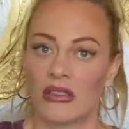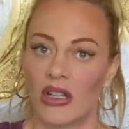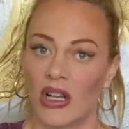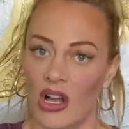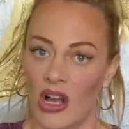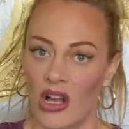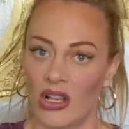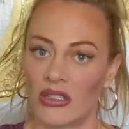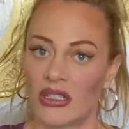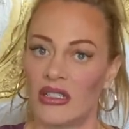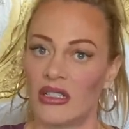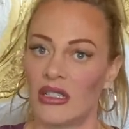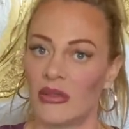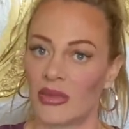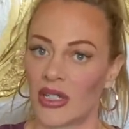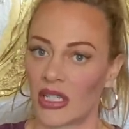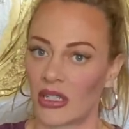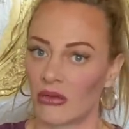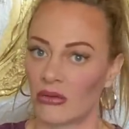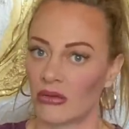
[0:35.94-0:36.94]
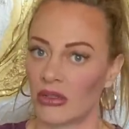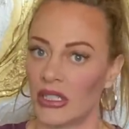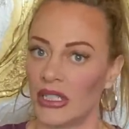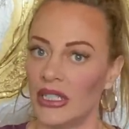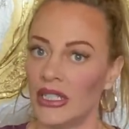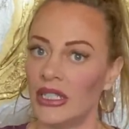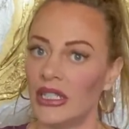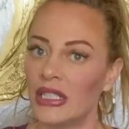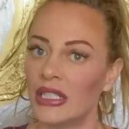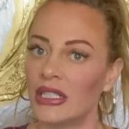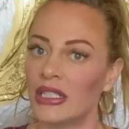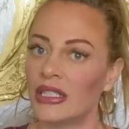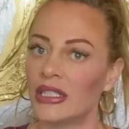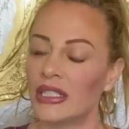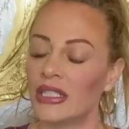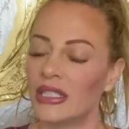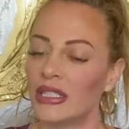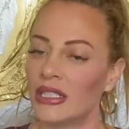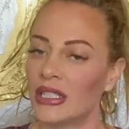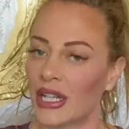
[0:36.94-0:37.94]
Halsey seems like a
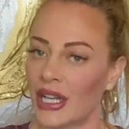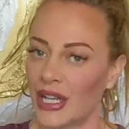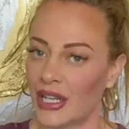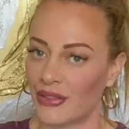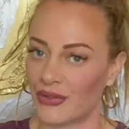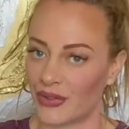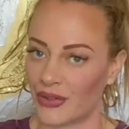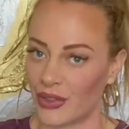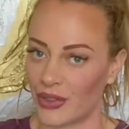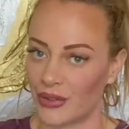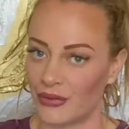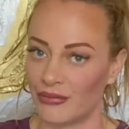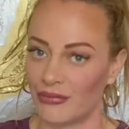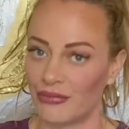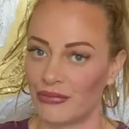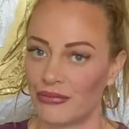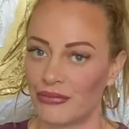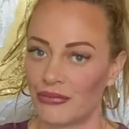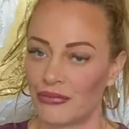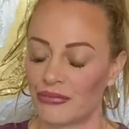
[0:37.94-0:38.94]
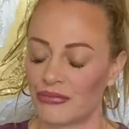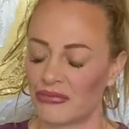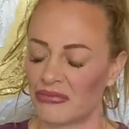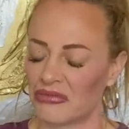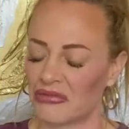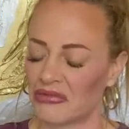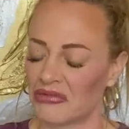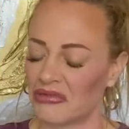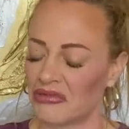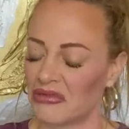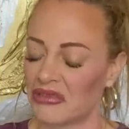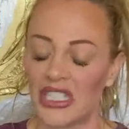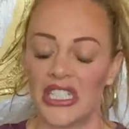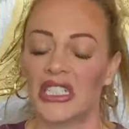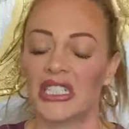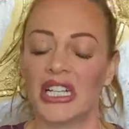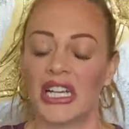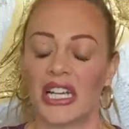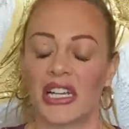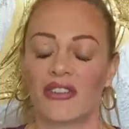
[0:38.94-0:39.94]
real handful, real
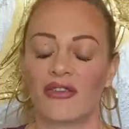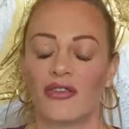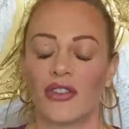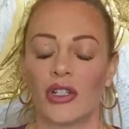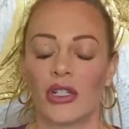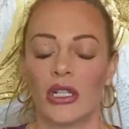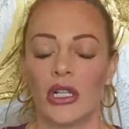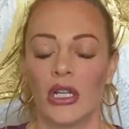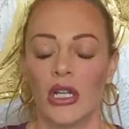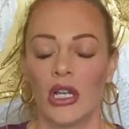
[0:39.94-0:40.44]
handful.